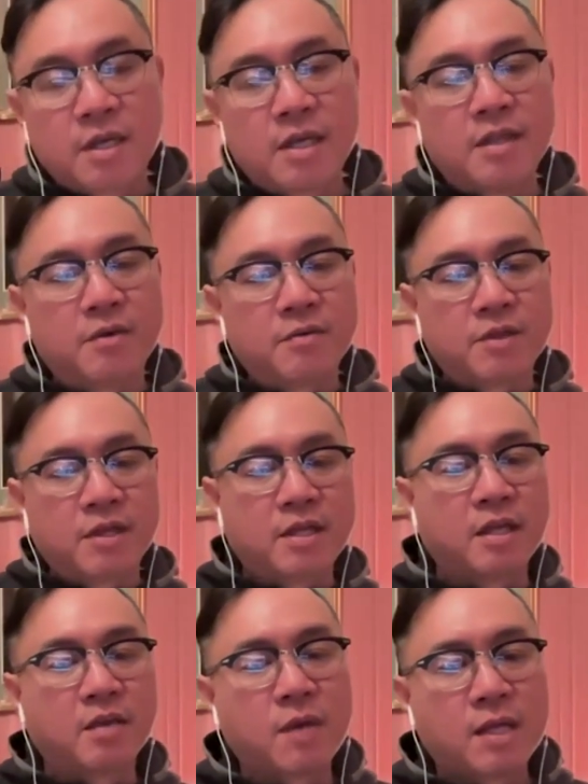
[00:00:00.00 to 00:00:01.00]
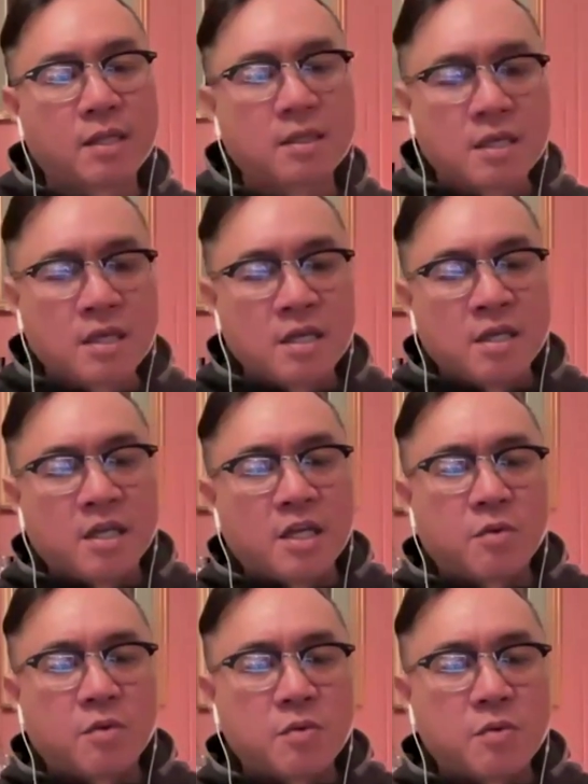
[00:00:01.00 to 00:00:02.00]
And they're thinking, well, you
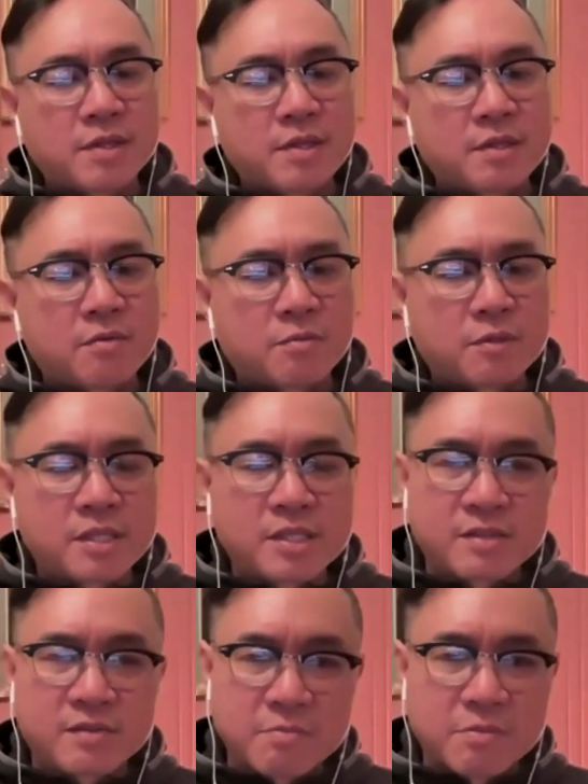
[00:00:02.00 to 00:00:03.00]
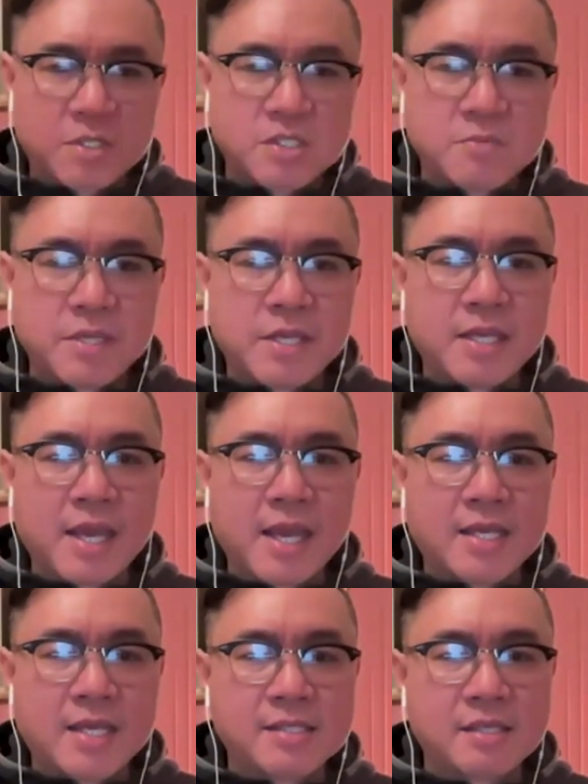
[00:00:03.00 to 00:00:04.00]
know, we want the release of the book to be
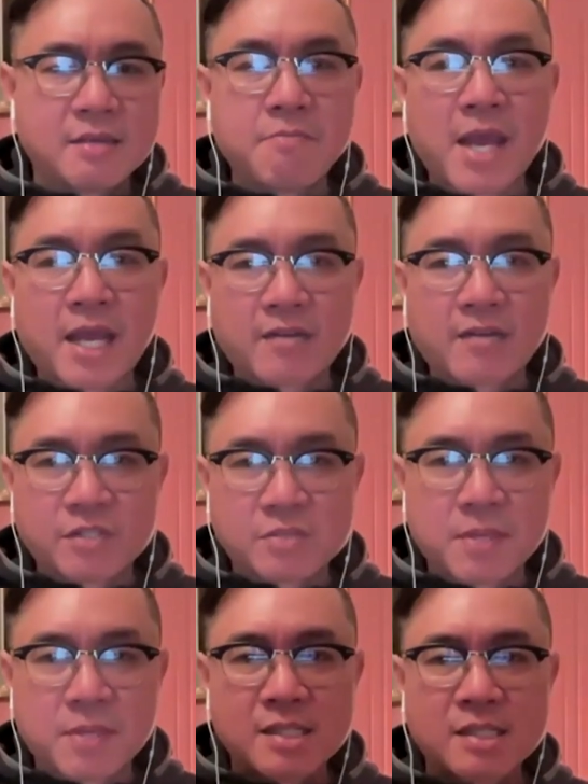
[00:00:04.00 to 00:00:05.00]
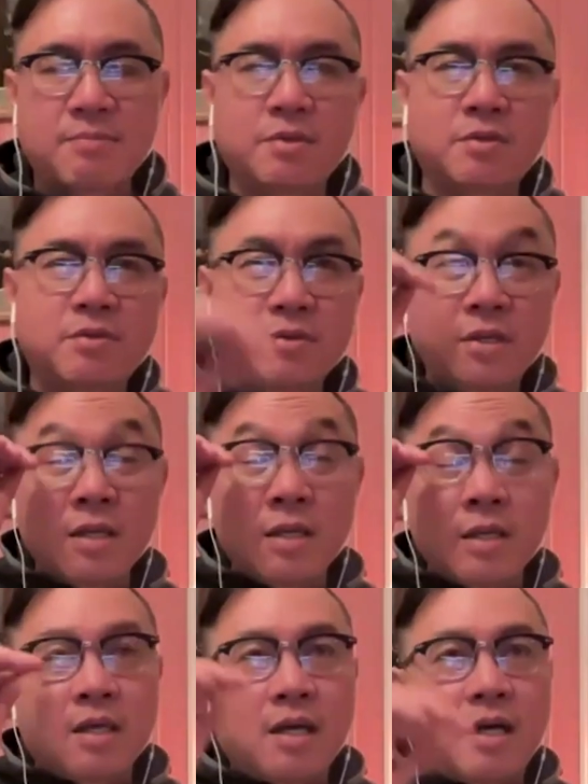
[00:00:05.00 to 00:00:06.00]
as impactful as possible
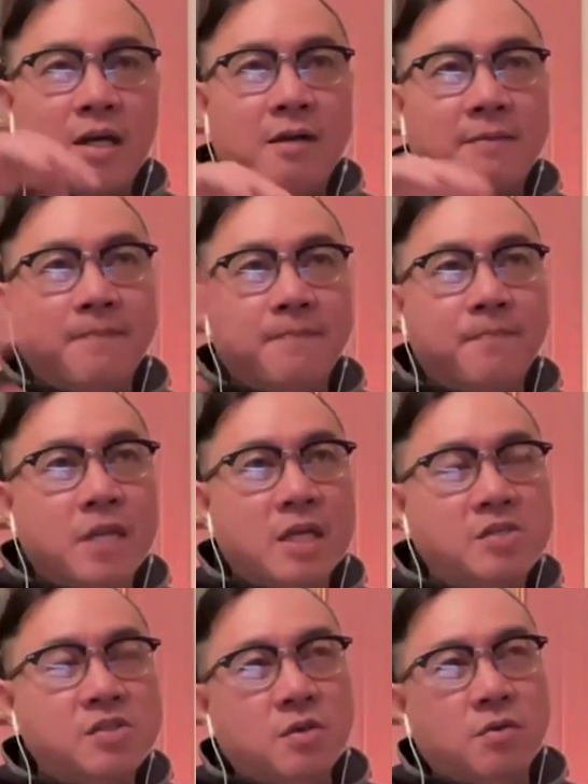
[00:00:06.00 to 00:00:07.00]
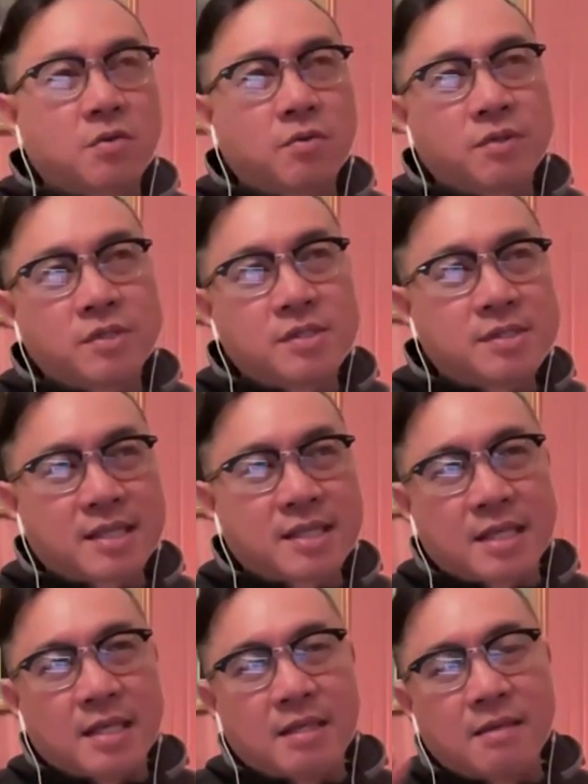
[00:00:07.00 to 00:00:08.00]
um, and so this is at
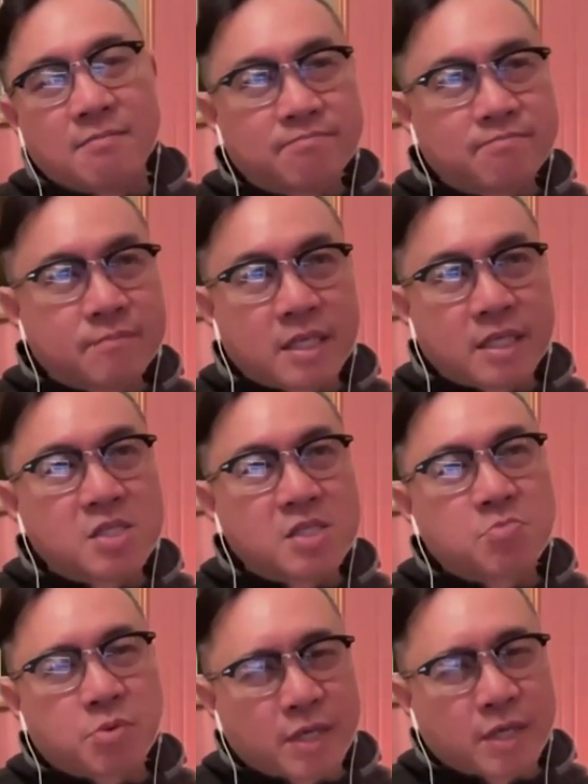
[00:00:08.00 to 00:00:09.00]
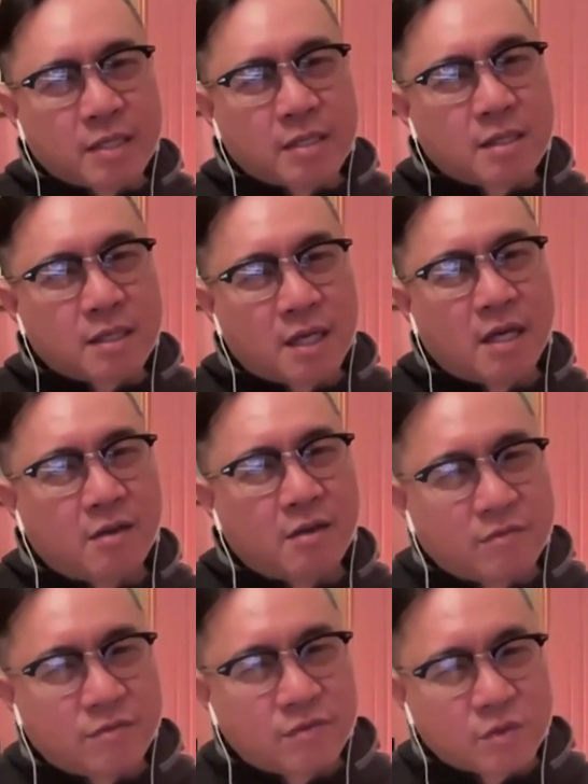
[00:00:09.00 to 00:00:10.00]
the like spring
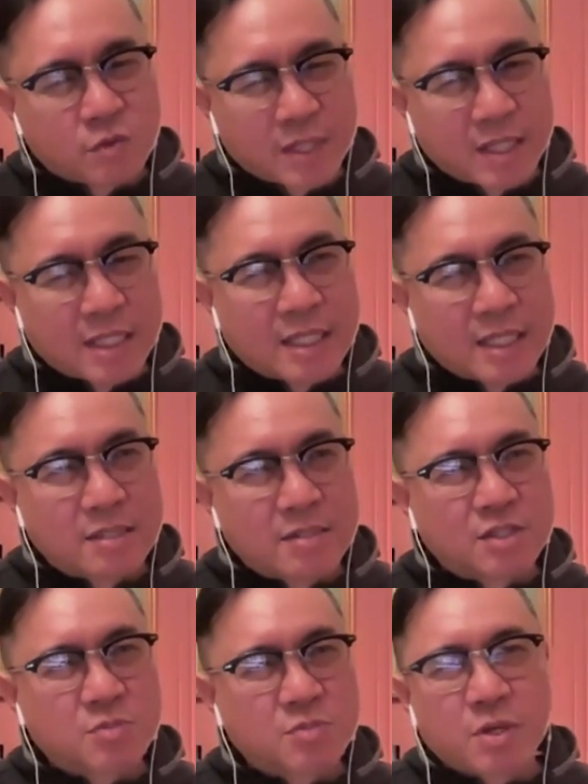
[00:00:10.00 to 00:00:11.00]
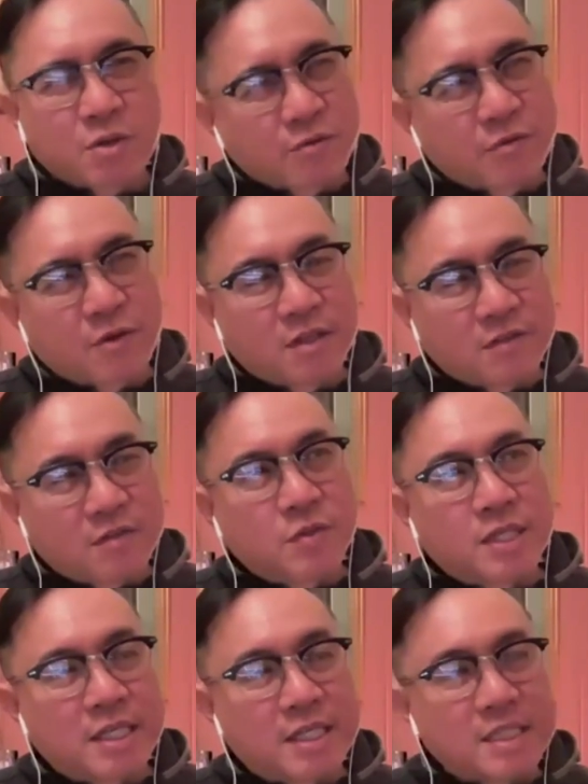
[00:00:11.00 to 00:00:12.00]
of 20, spring or fall of
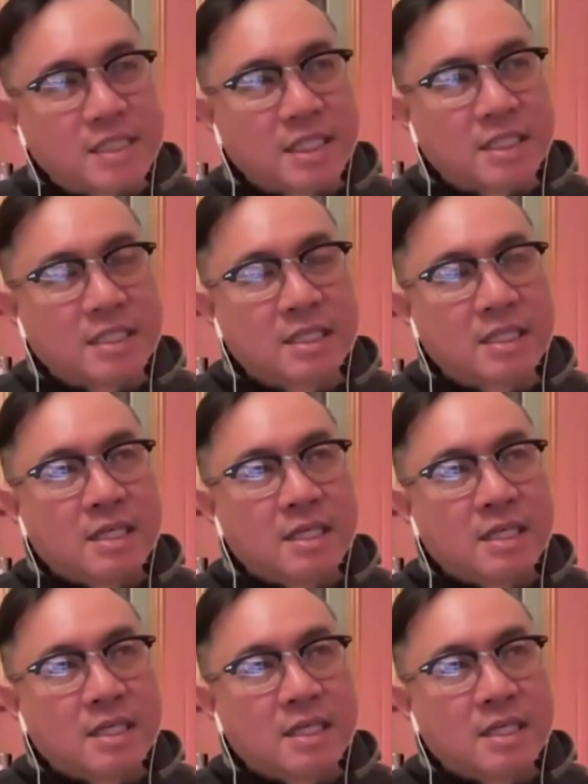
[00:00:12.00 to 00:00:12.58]
2019.